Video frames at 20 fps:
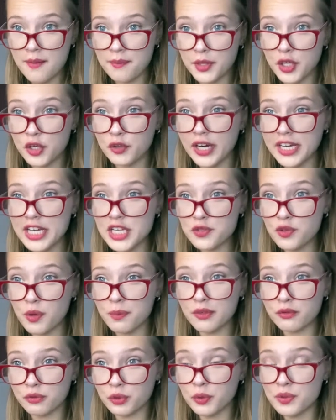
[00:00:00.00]
The greatest
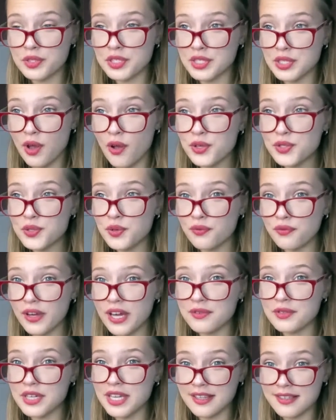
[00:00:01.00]
Roman ruins is also
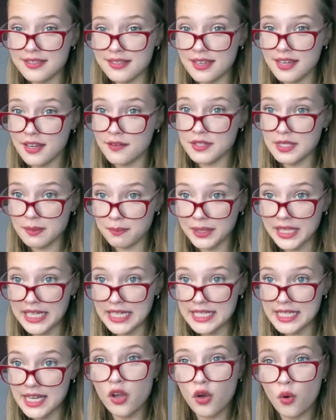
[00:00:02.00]
found in the city of
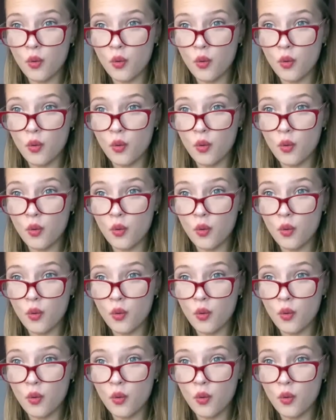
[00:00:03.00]
Split,